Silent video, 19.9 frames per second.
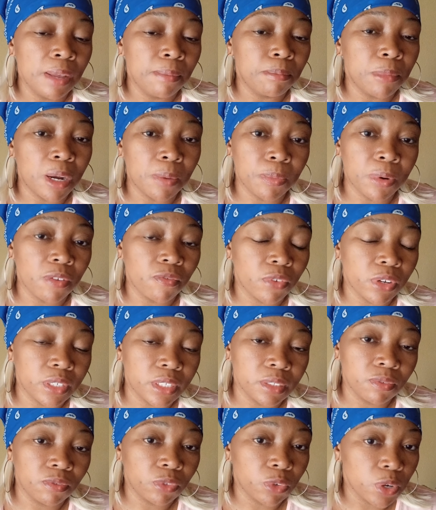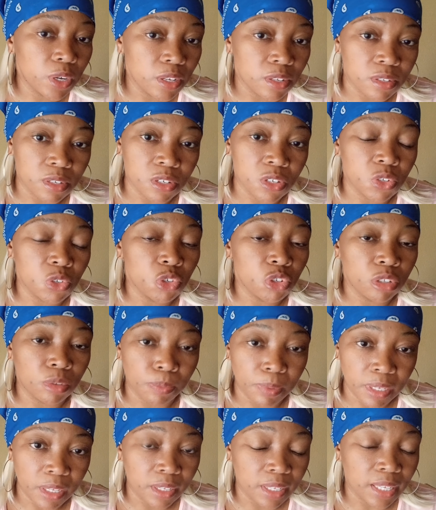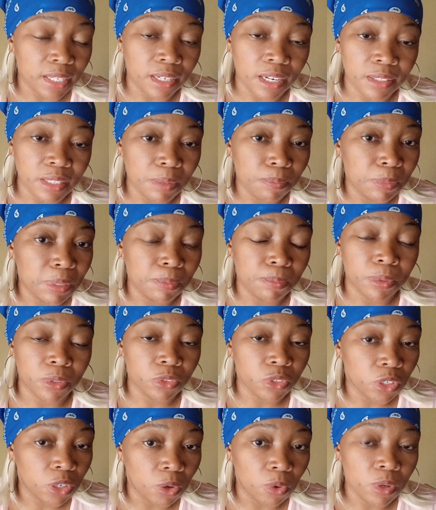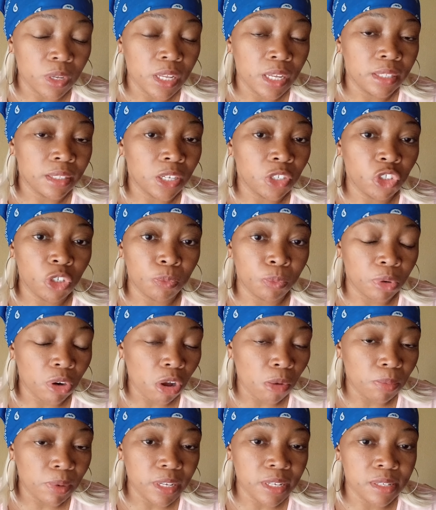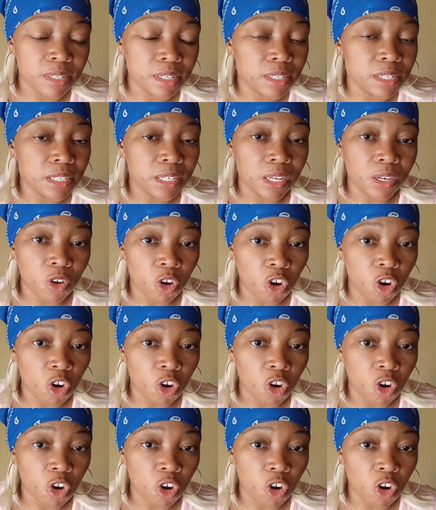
more prophetic voices to speak and let the people know that you're probably sitting at